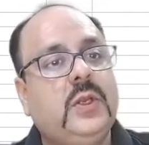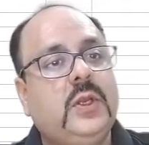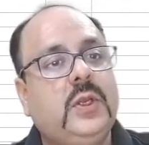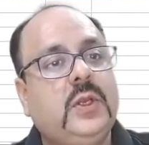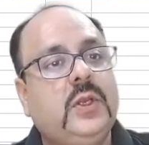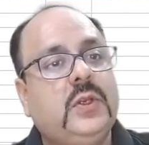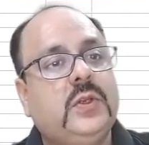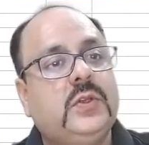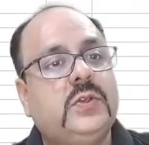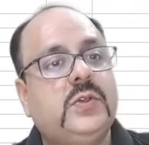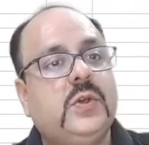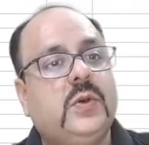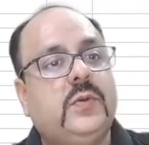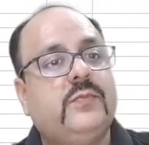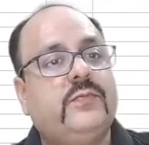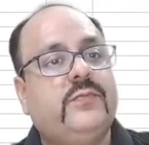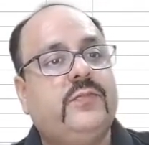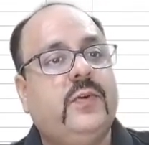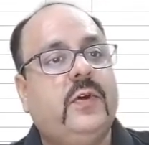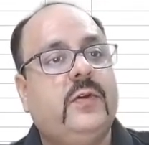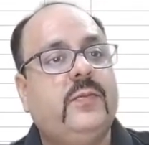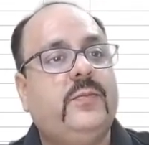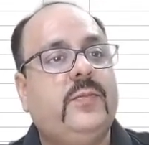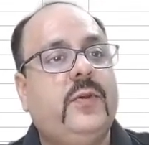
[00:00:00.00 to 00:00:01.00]
So
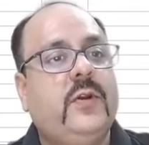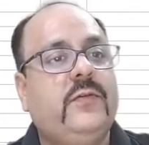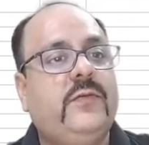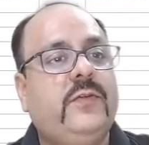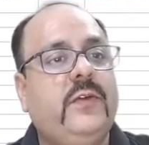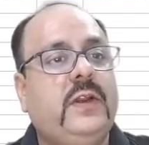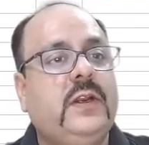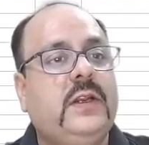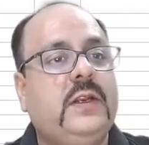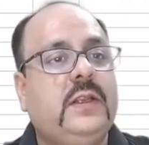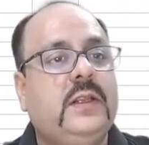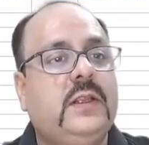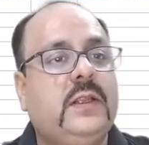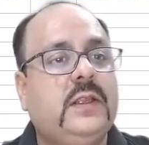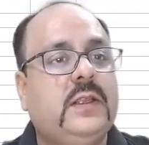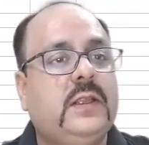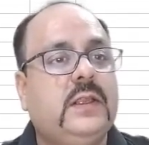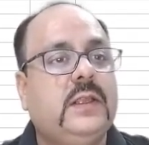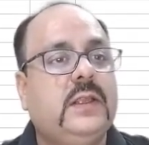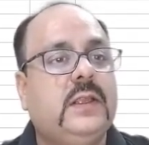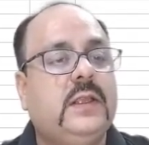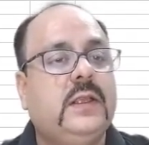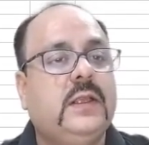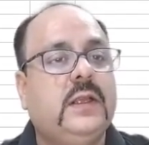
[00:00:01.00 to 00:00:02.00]
for profit,
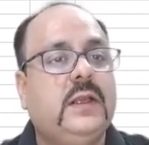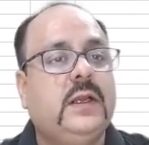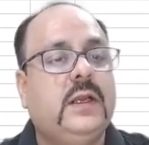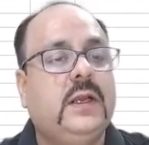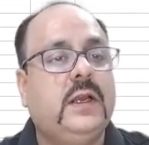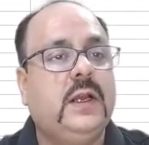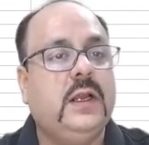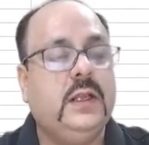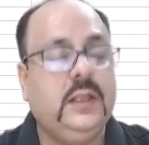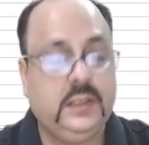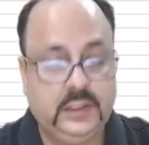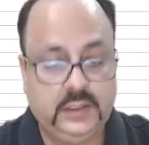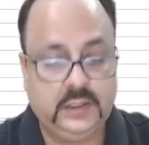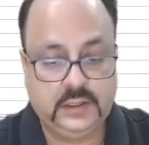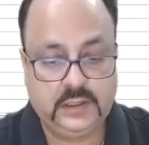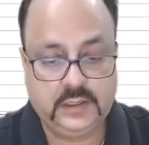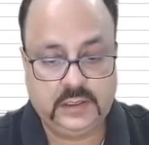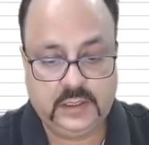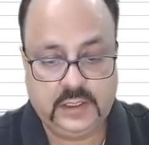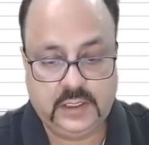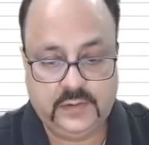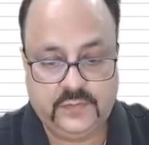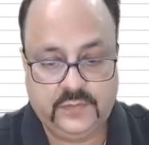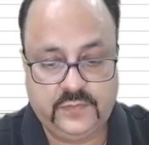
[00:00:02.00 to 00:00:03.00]

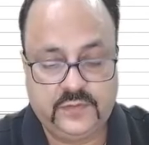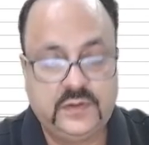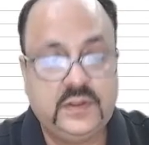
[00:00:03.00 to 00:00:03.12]
if